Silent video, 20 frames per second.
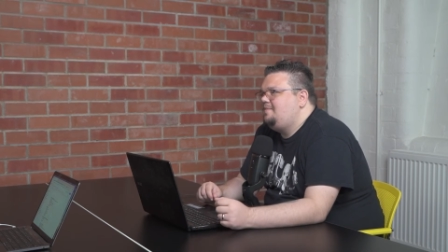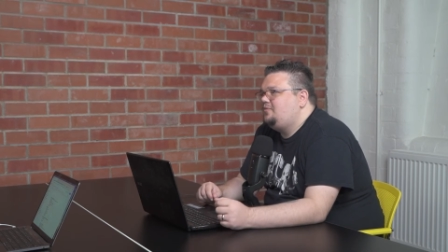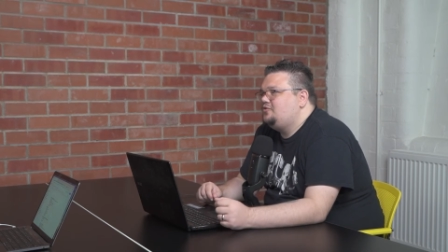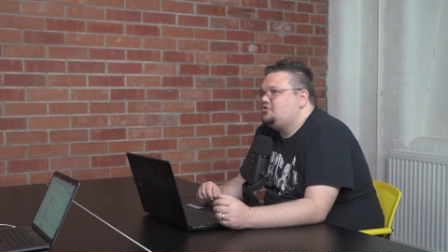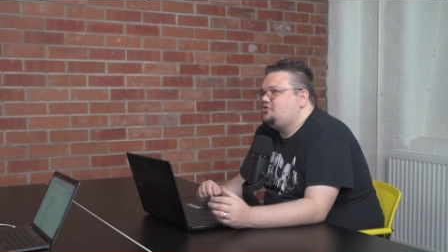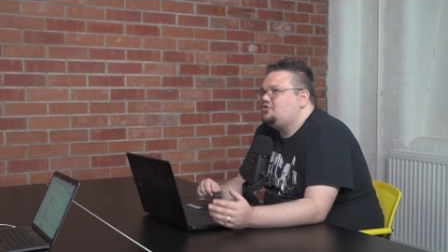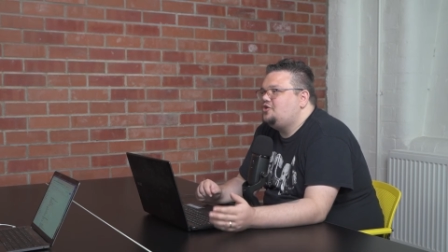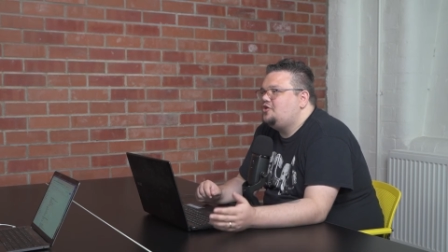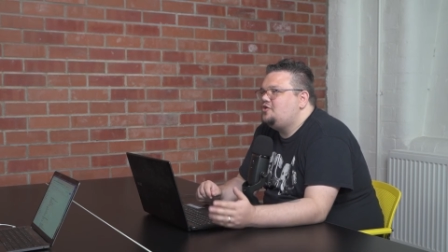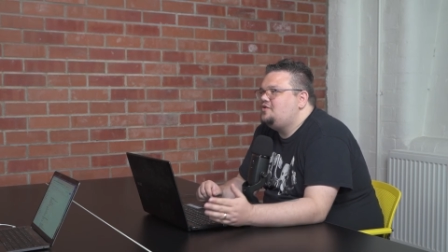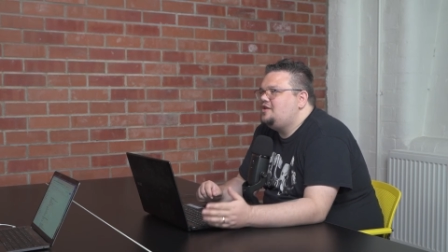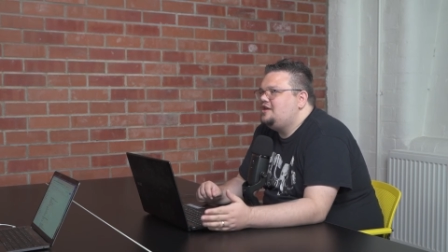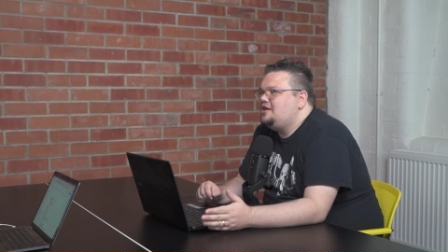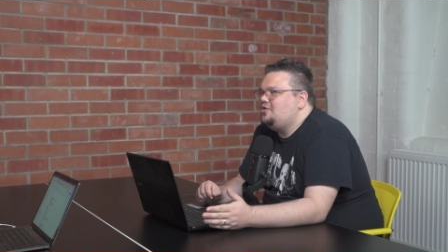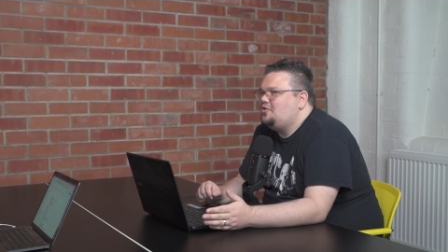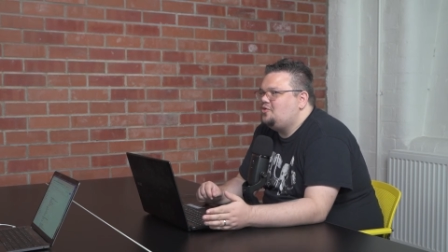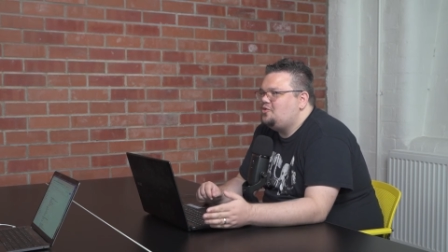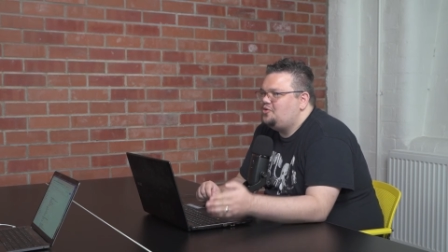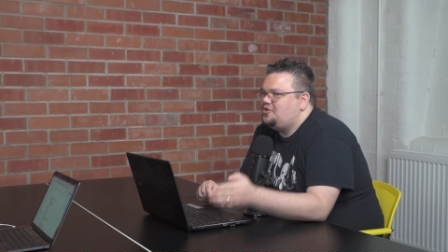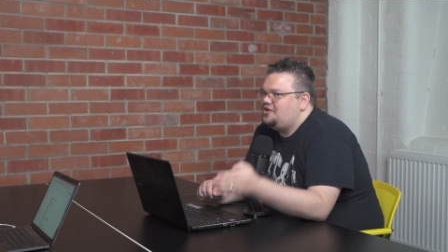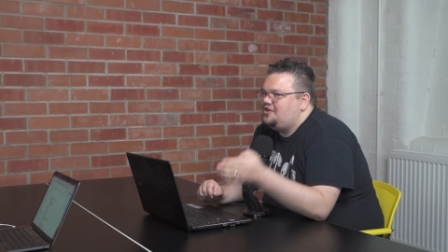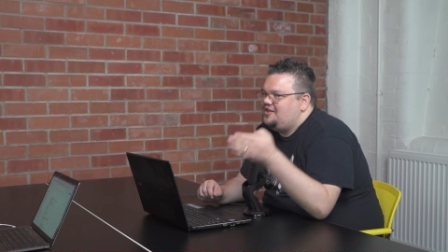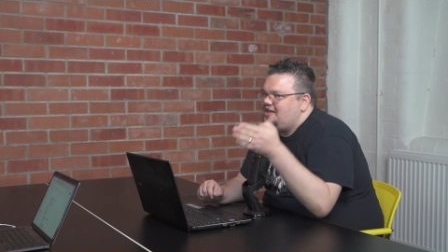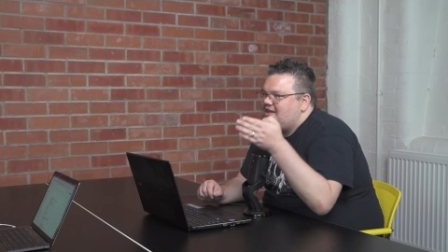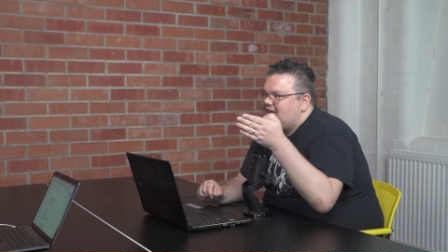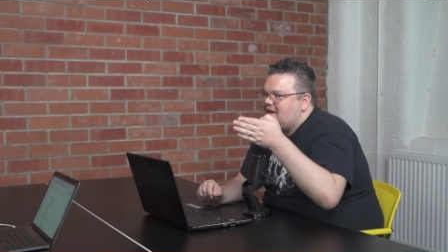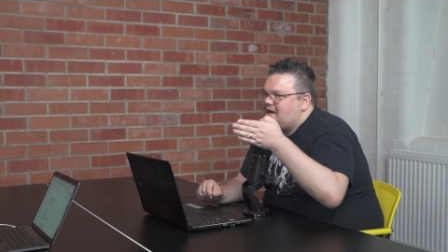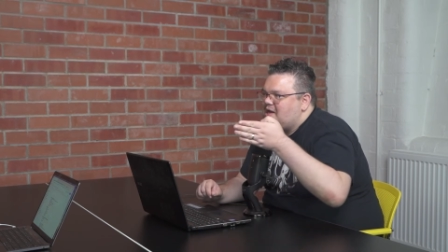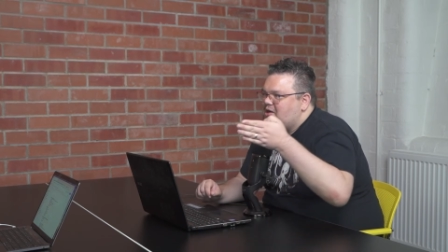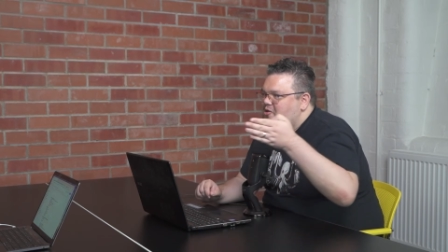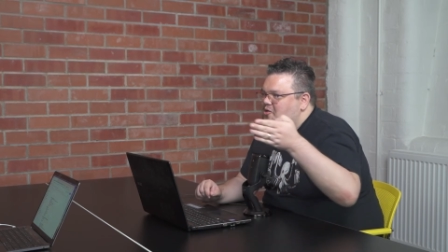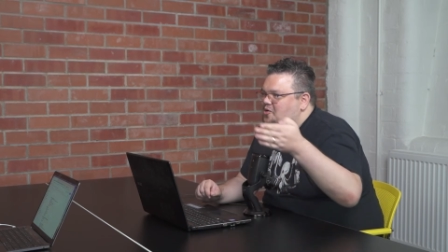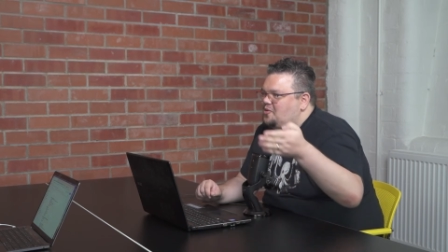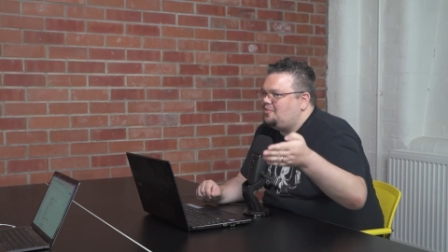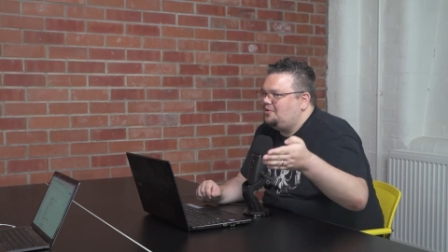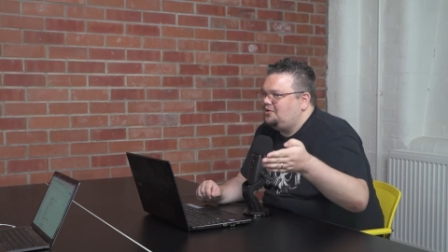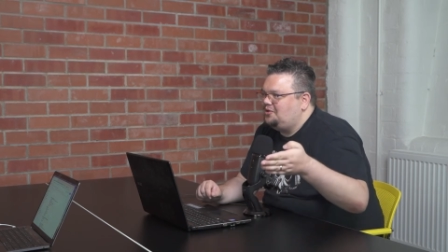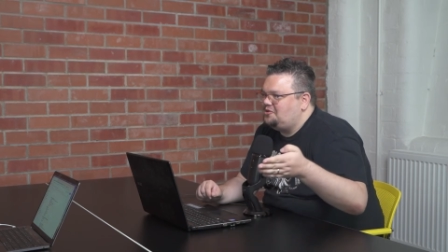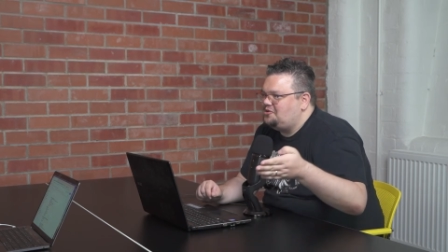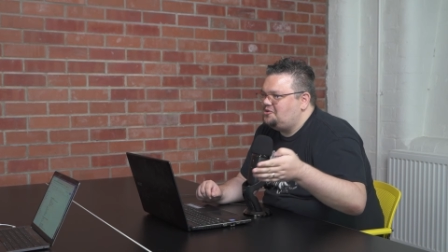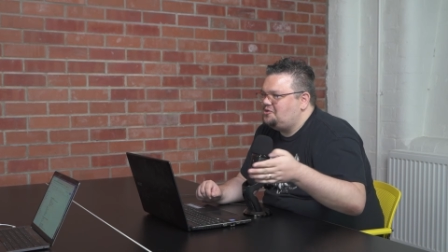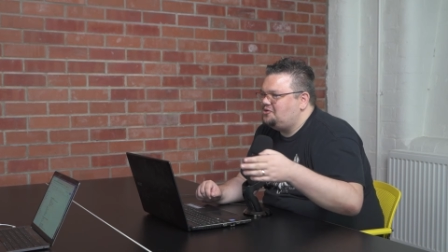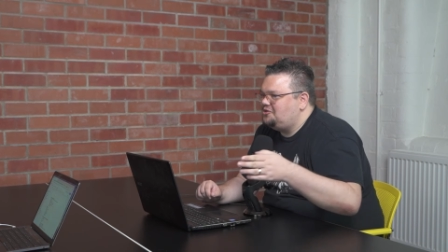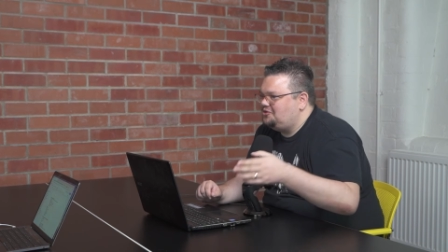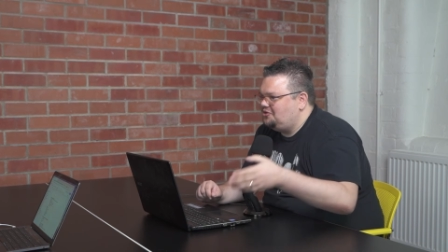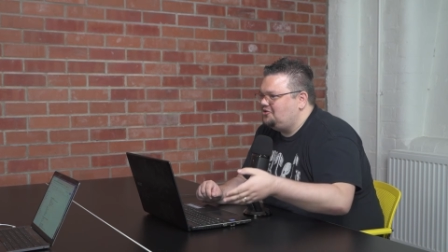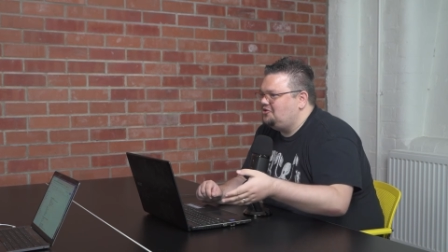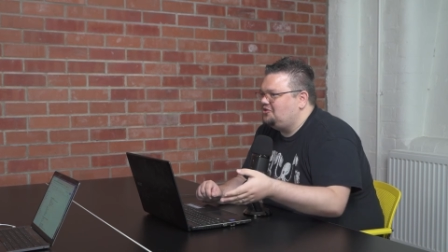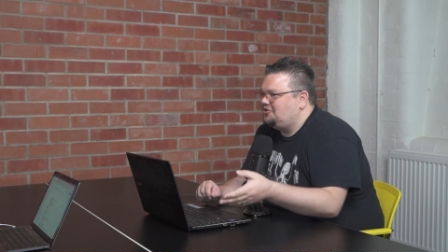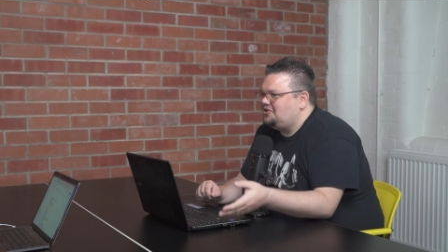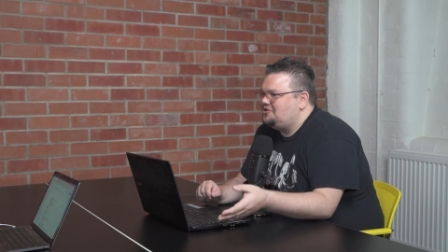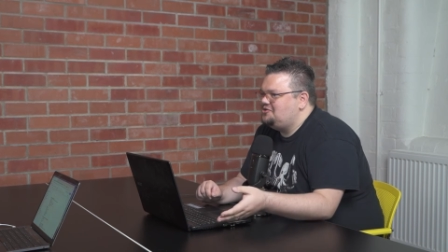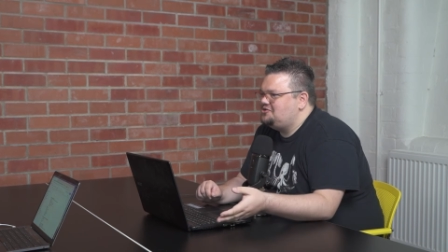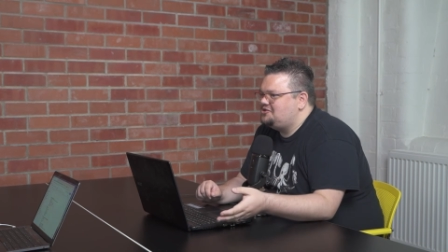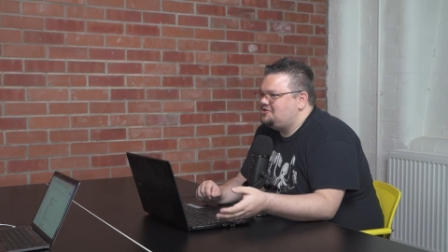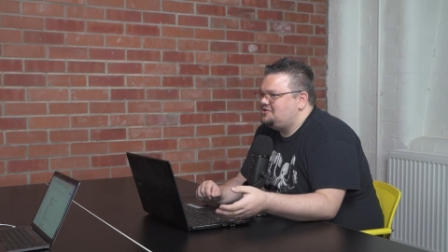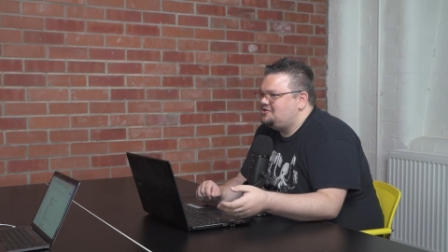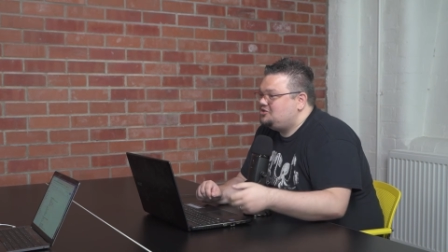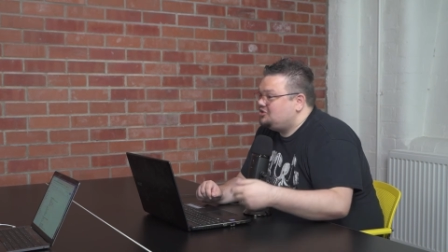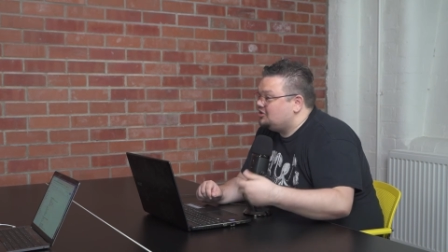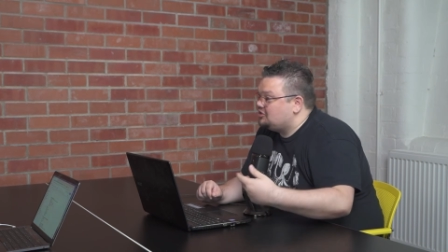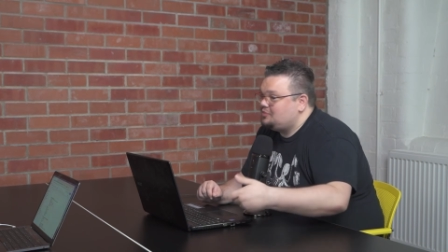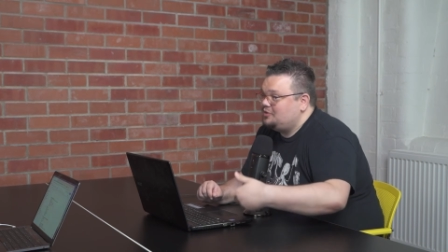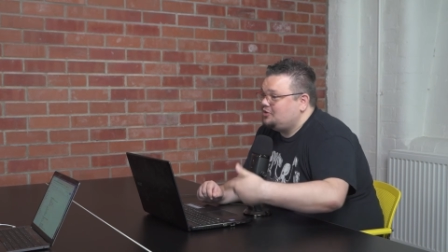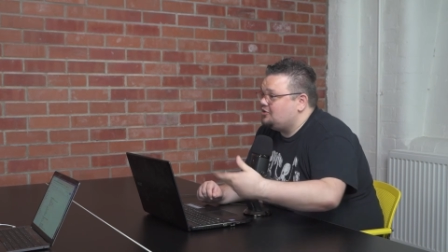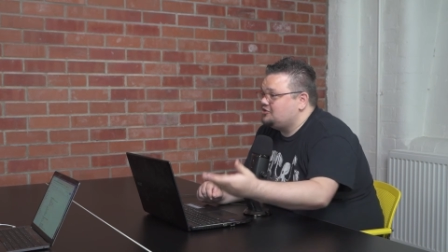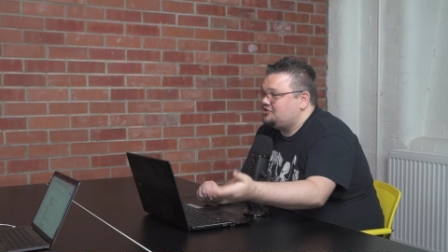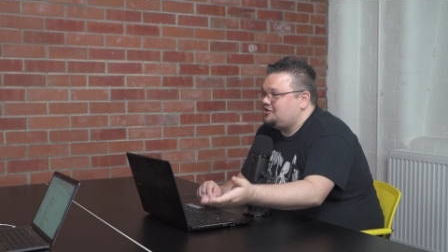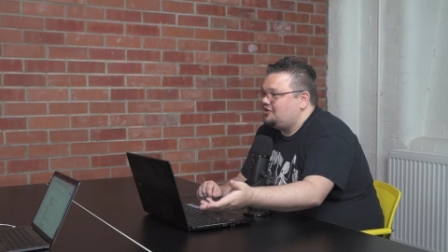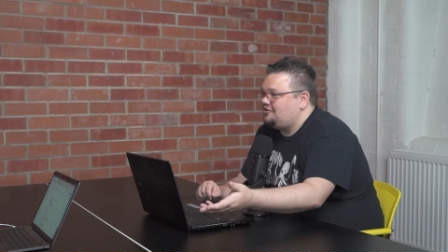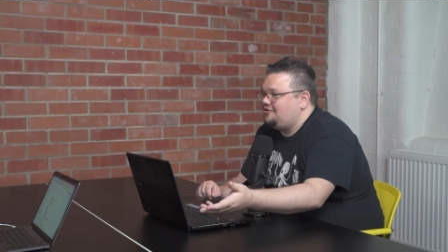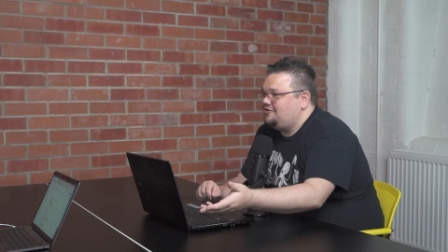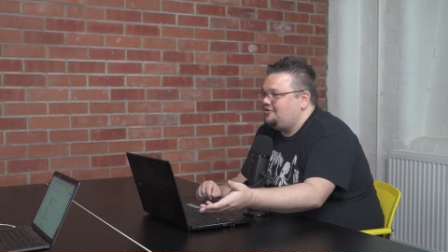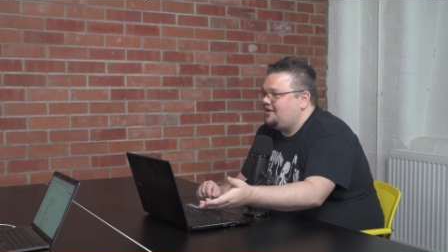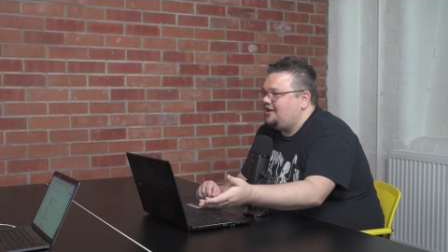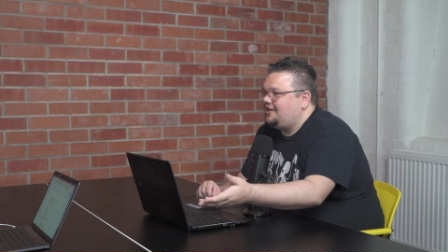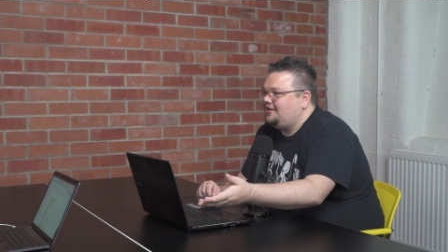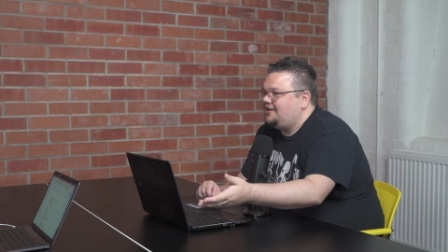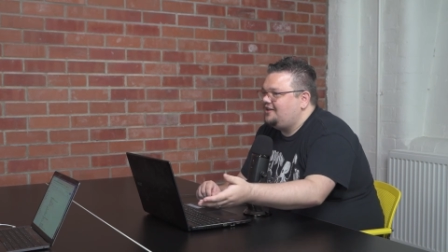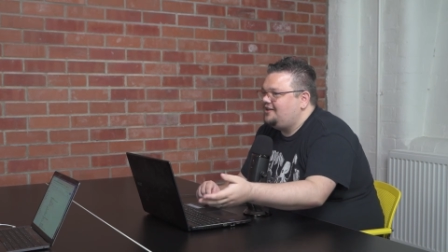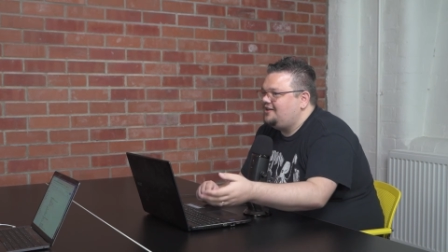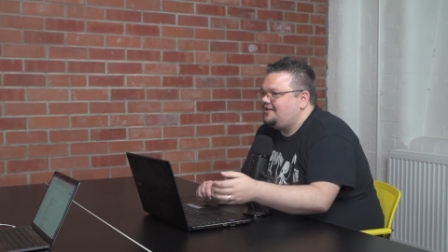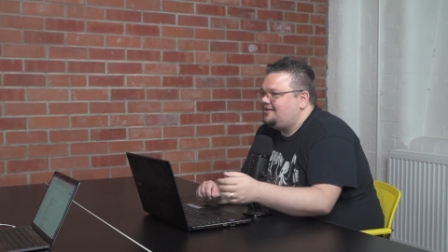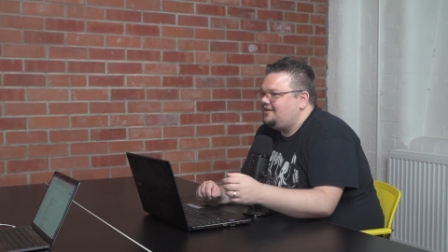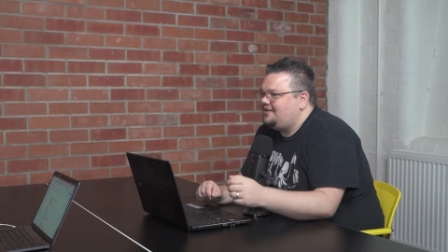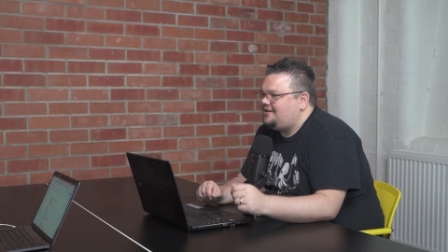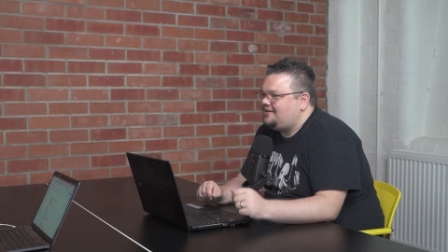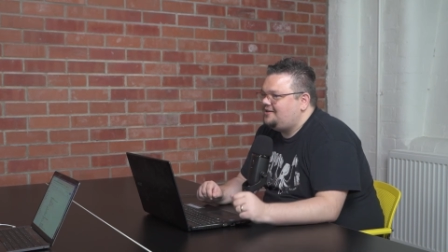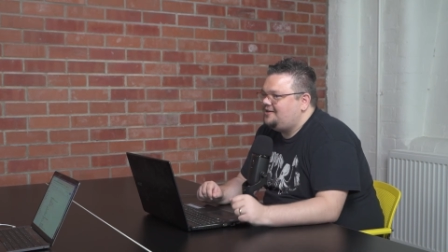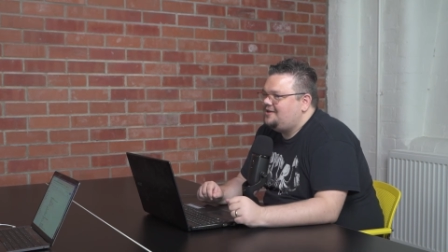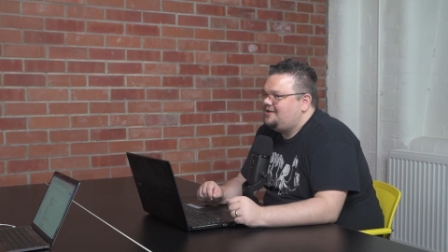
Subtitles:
So now they know that they can't go below 2,000 just because I threw that line in there.